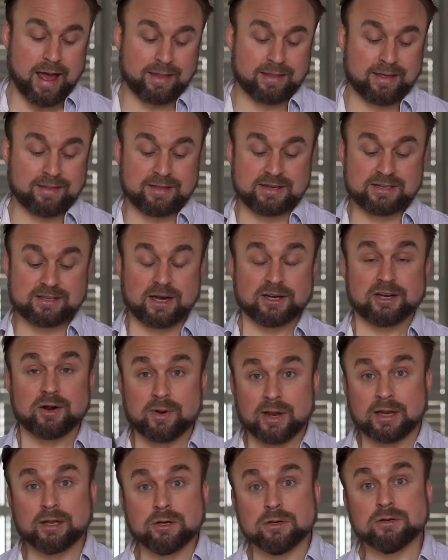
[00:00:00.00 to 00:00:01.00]
And then there's, I don't
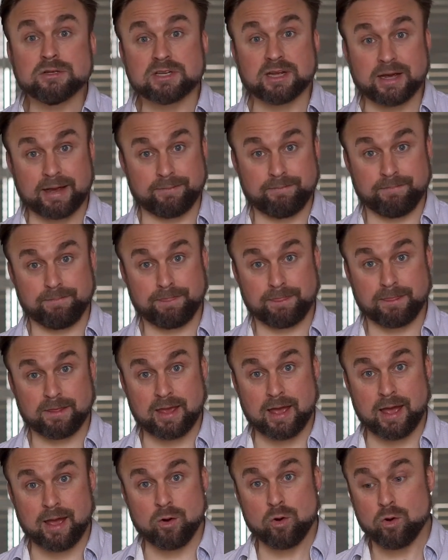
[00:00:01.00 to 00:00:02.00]
want to lose it, yeah?